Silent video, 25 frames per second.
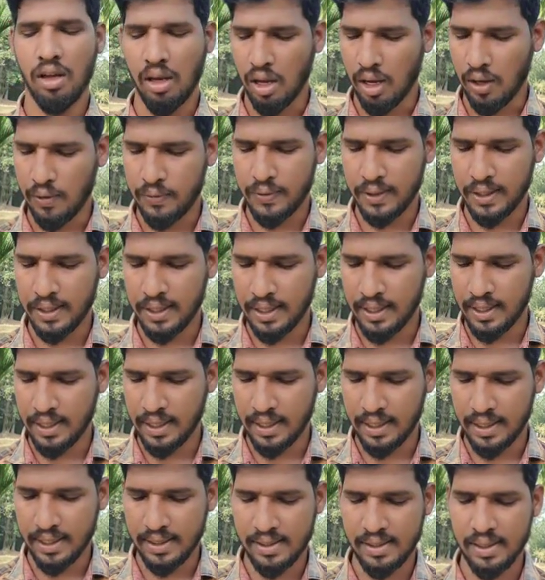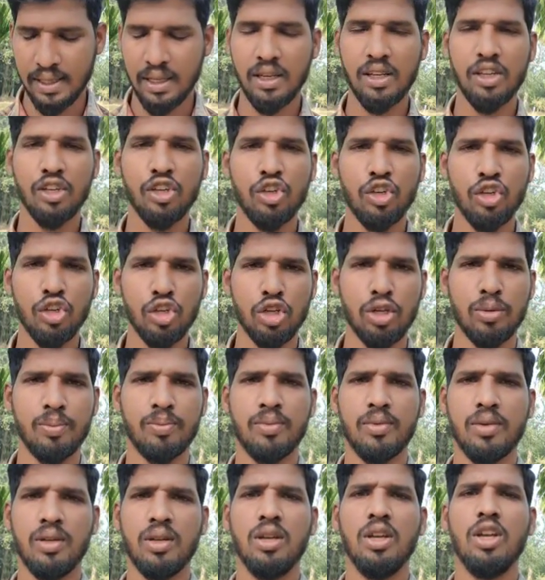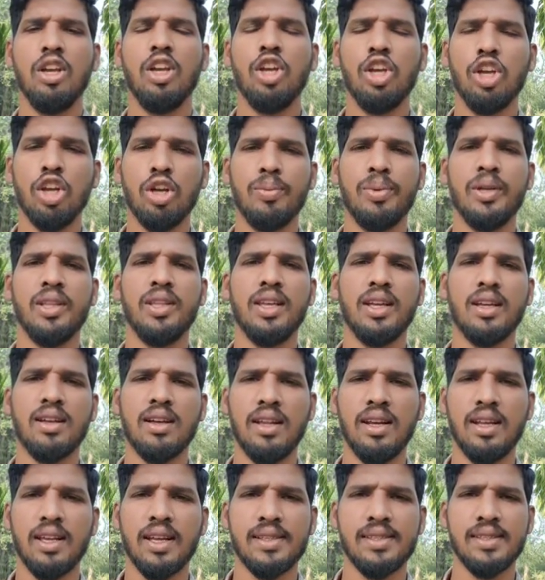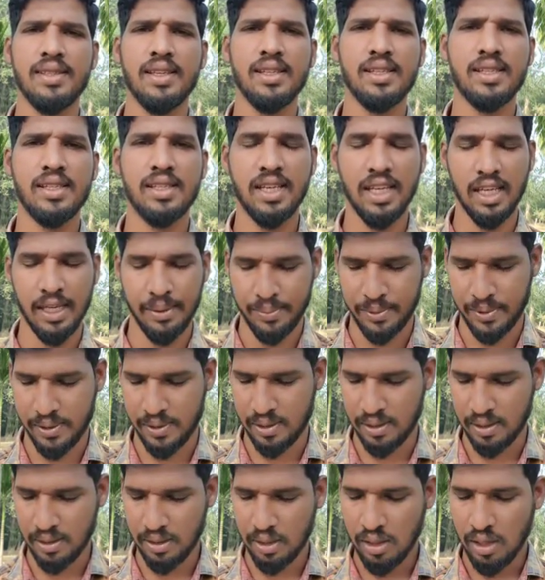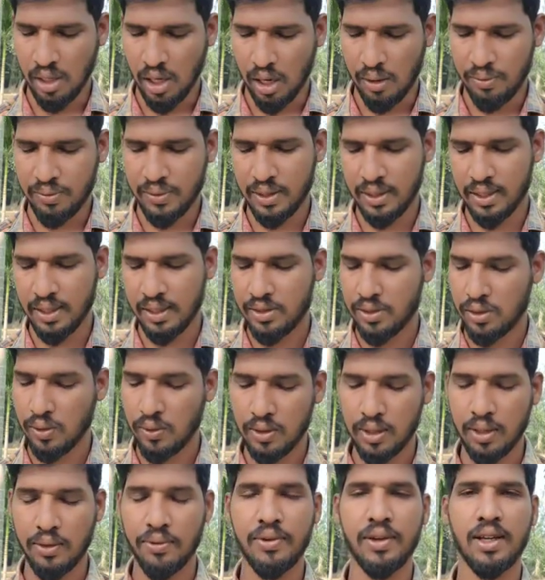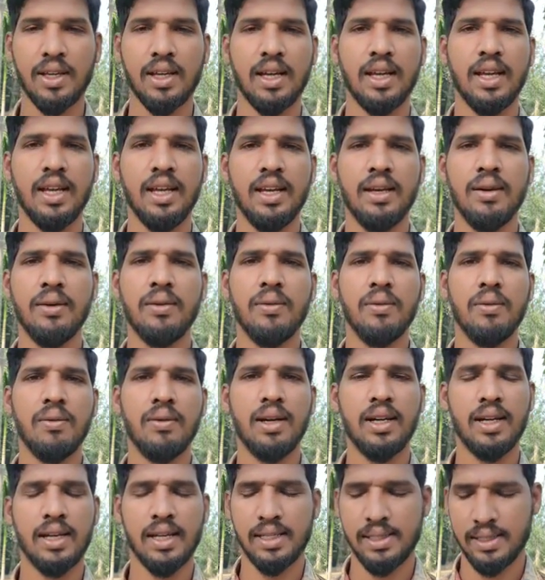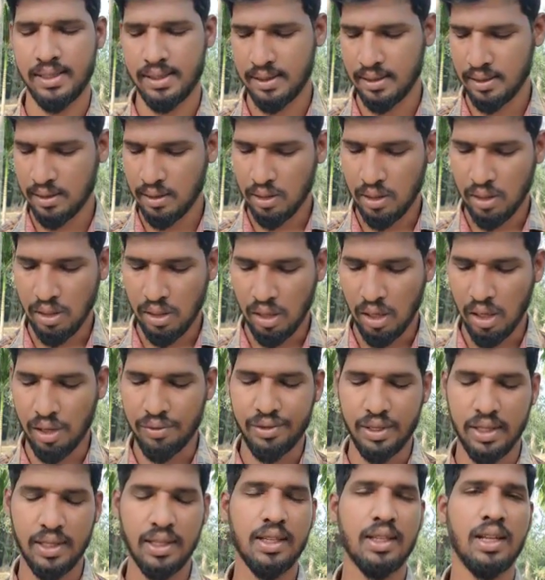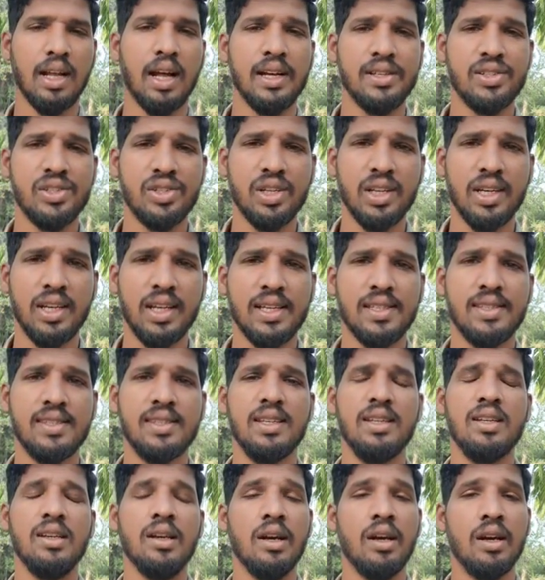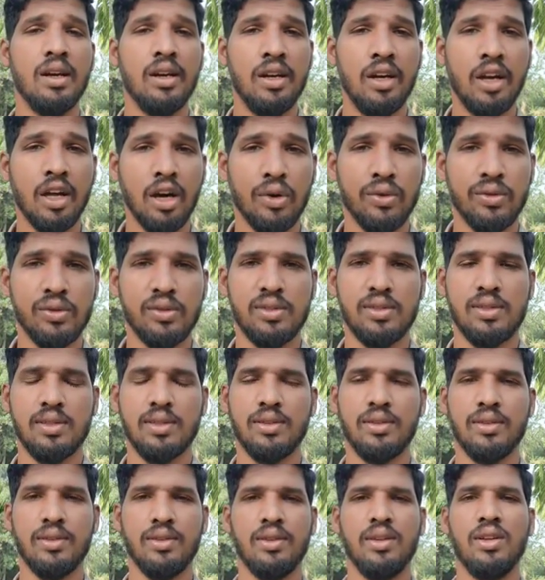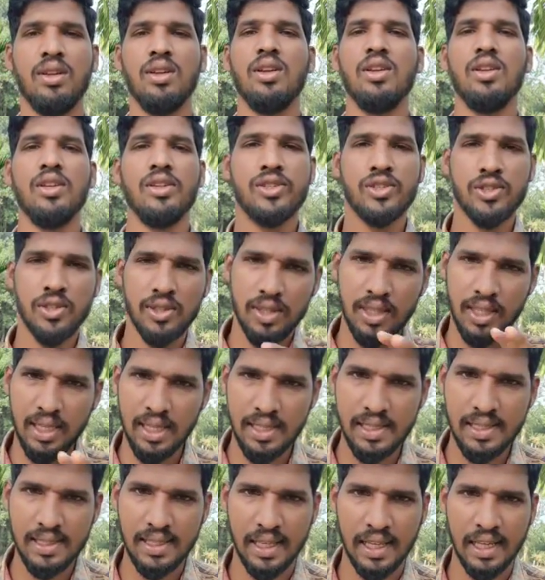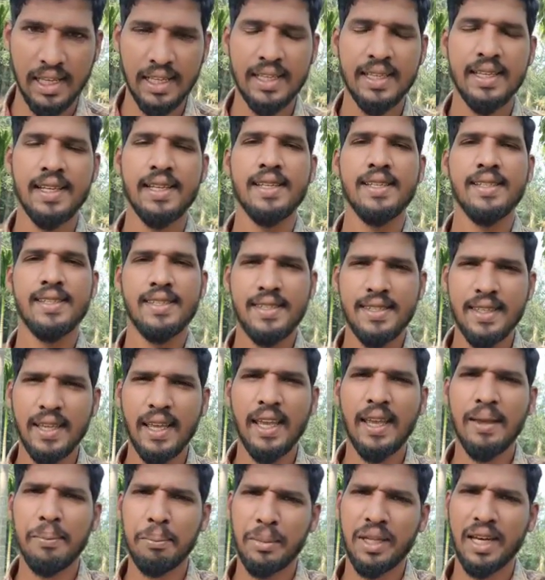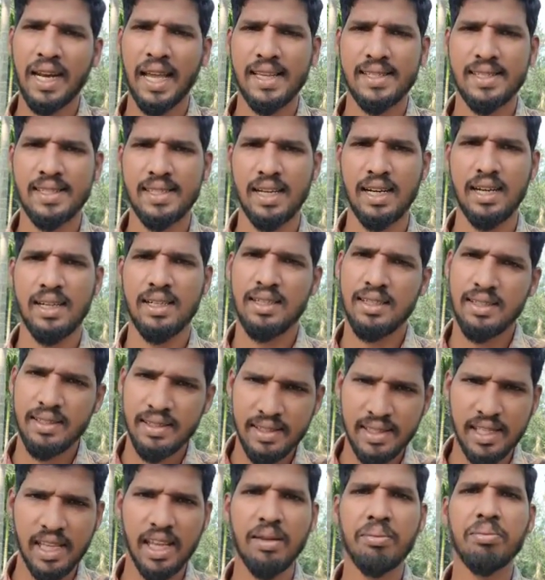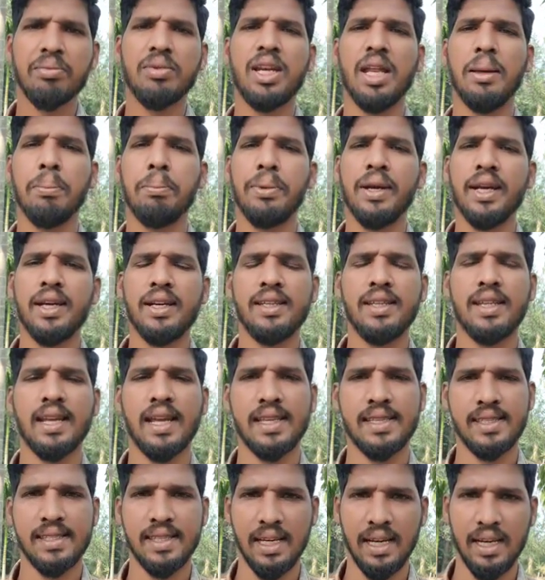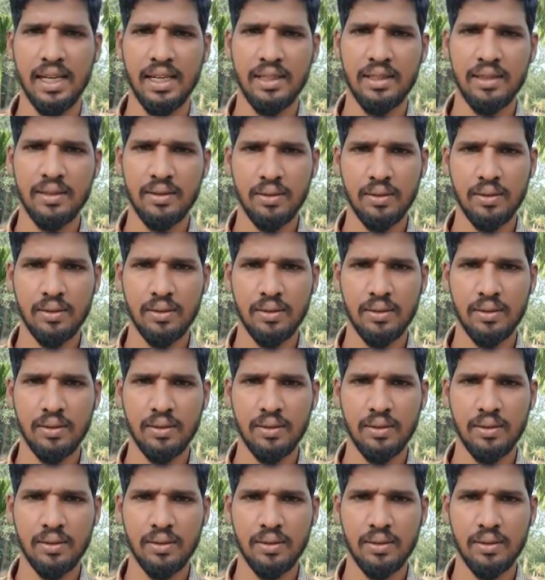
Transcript: After that here this is a Europe. European they are calling as a steppes. After that South Africa in wildas. After that Australia in downs. So these like same grassland, same temperate grassland,